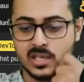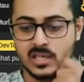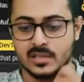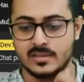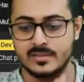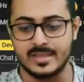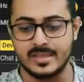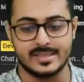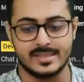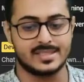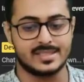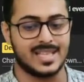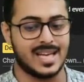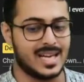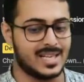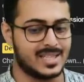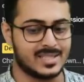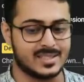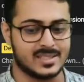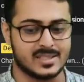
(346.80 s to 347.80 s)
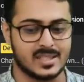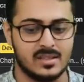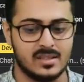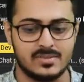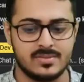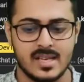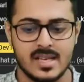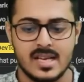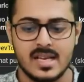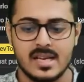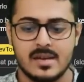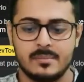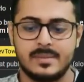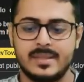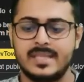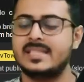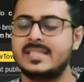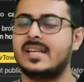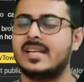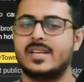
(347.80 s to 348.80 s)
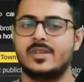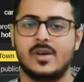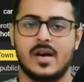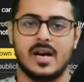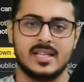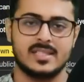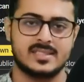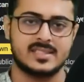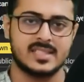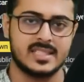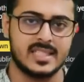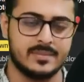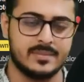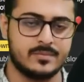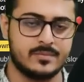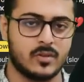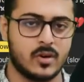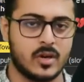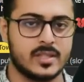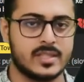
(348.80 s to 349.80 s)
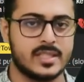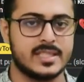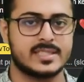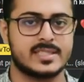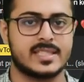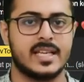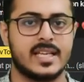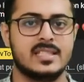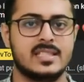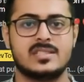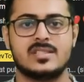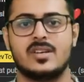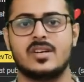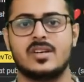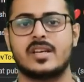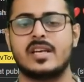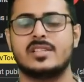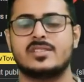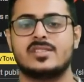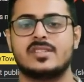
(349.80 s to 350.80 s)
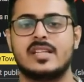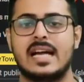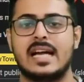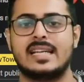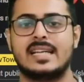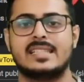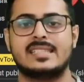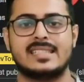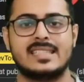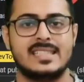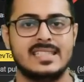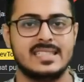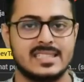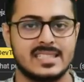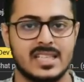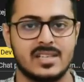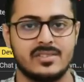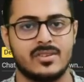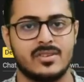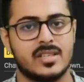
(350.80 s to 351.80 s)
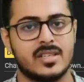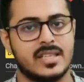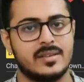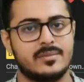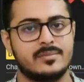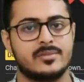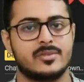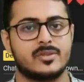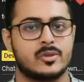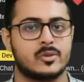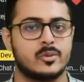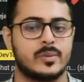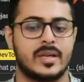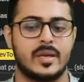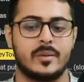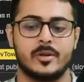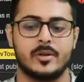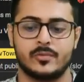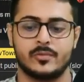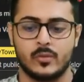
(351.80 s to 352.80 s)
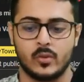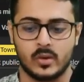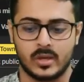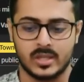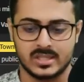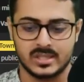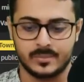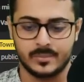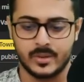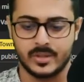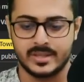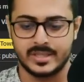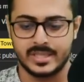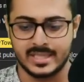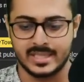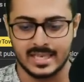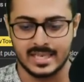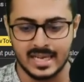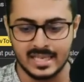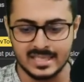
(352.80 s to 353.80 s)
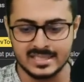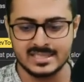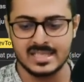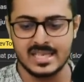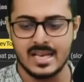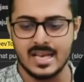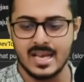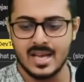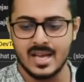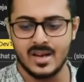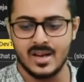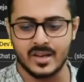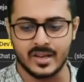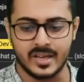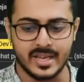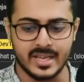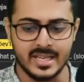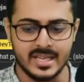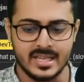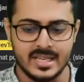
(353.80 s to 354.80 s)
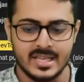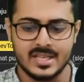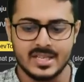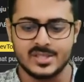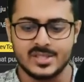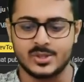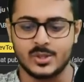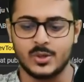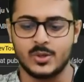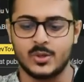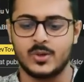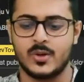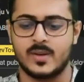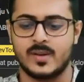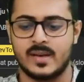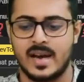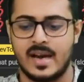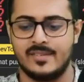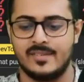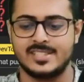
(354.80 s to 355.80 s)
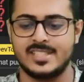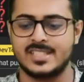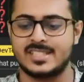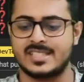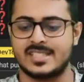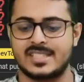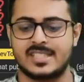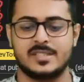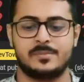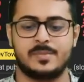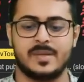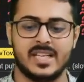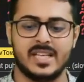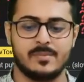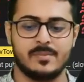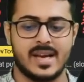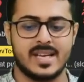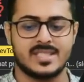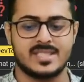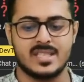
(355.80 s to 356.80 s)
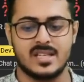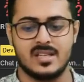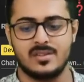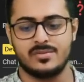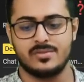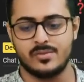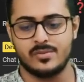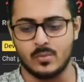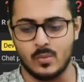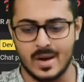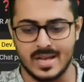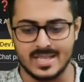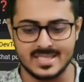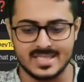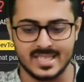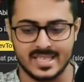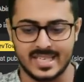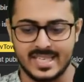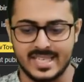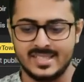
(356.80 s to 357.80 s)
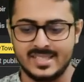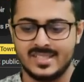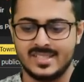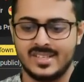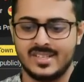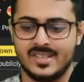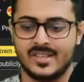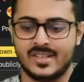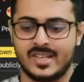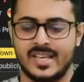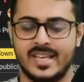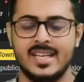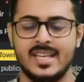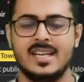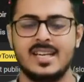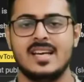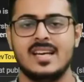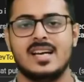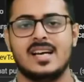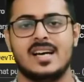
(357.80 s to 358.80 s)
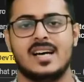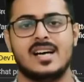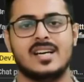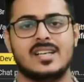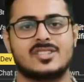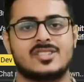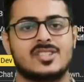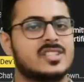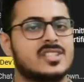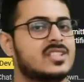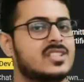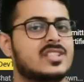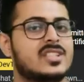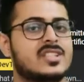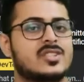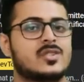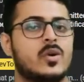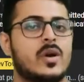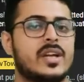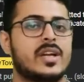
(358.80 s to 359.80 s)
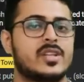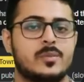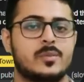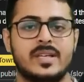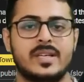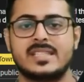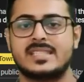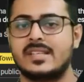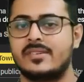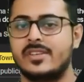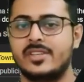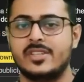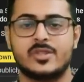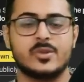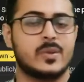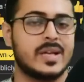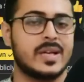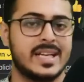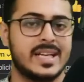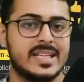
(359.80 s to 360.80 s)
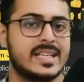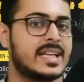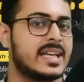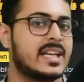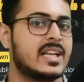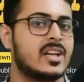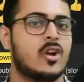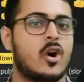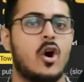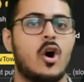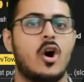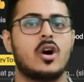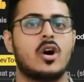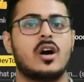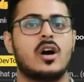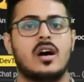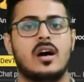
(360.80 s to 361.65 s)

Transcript: in the start itself, please try to answer them for these kids, okay, so that it's easier for them to be able to focus upon the class. Okay, so I will just repeat myself once again. Okay, so this is going to be a 7 to 8 day long